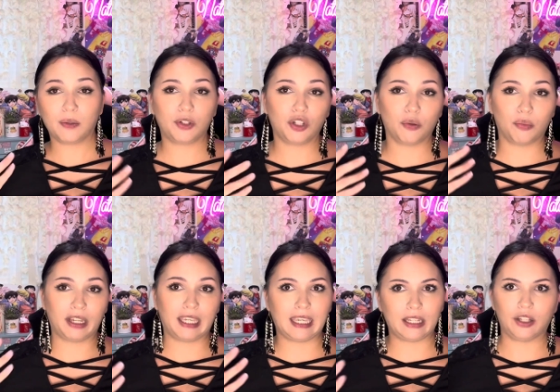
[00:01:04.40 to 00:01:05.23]
when you're
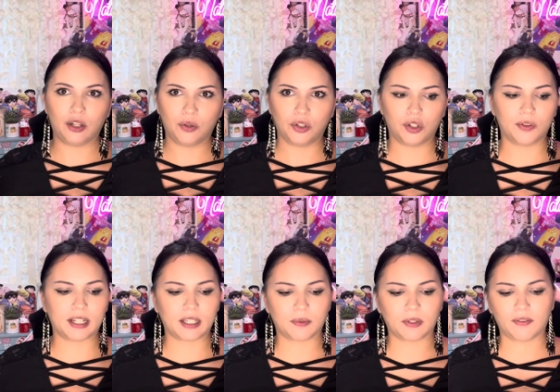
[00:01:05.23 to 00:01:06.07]
breaking in new shoes.
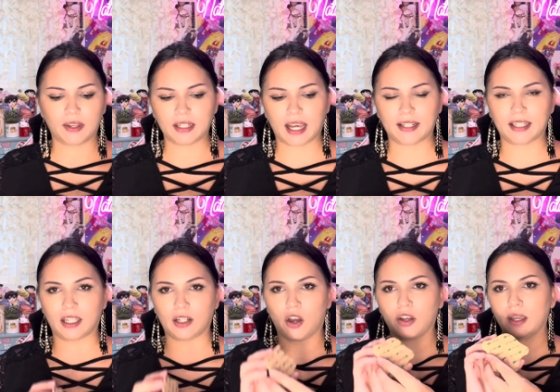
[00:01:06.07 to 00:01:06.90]
That's really fantastic, and
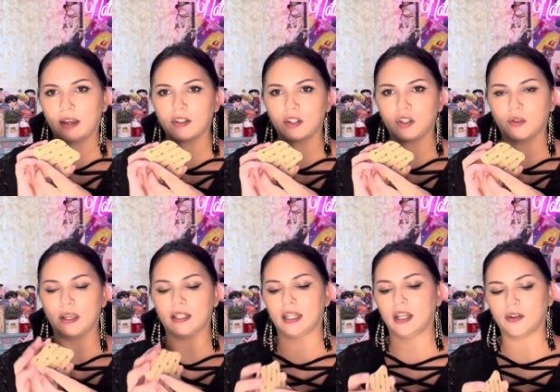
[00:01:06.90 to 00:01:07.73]
all you have to do is
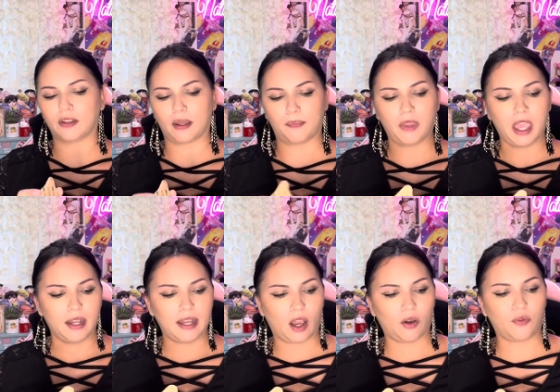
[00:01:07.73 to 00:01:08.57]
adhere them.
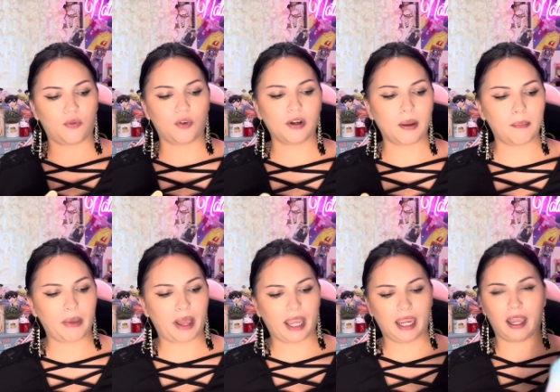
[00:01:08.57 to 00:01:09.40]
Now, for
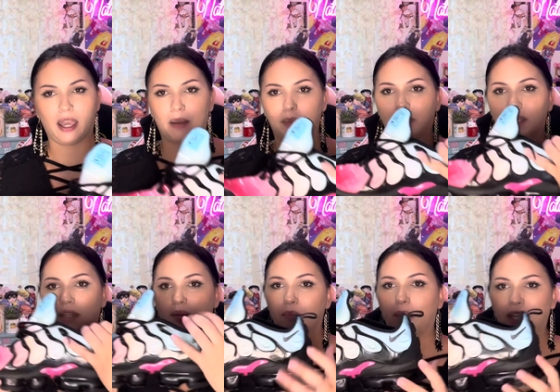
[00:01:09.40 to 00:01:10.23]
my um,
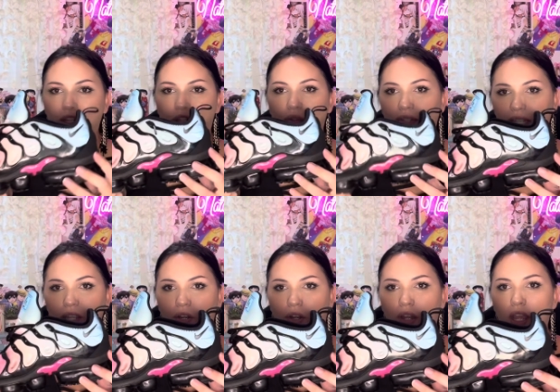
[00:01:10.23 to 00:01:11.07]
my shoes
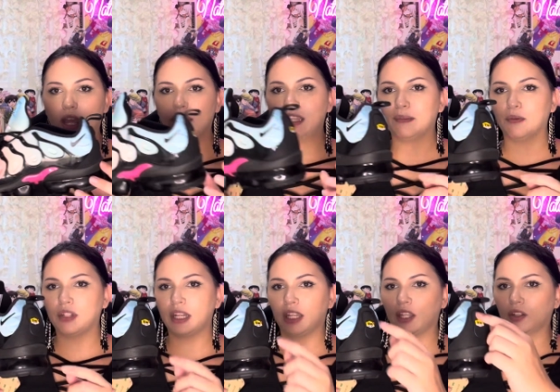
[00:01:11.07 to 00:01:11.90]
here. These
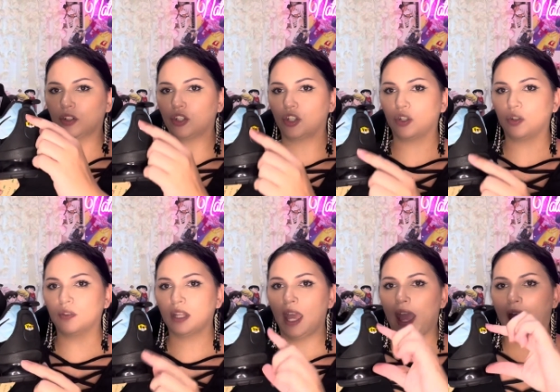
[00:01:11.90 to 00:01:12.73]
particular shoes
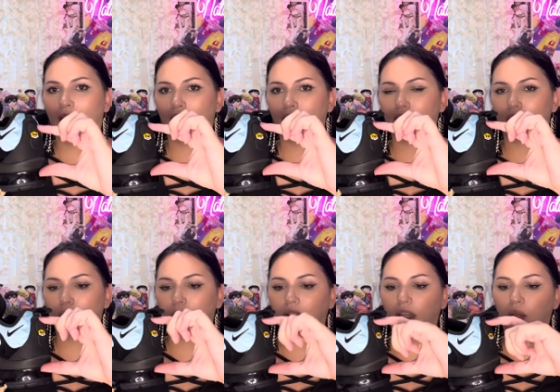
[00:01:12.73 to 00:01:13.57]
have a
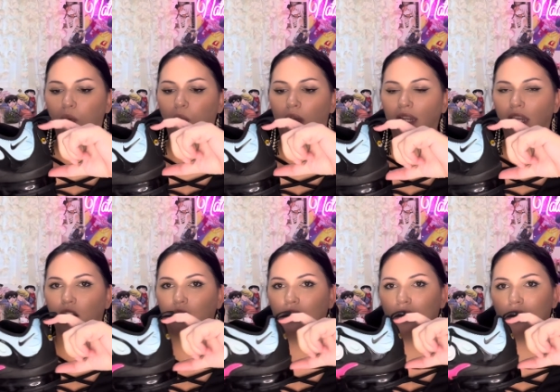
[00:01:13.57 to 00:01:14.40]
really wide
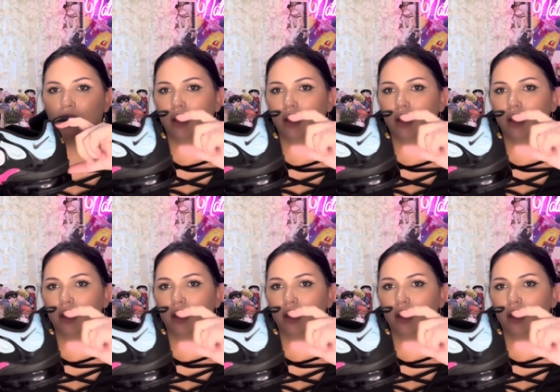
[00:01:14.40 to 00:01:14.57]
area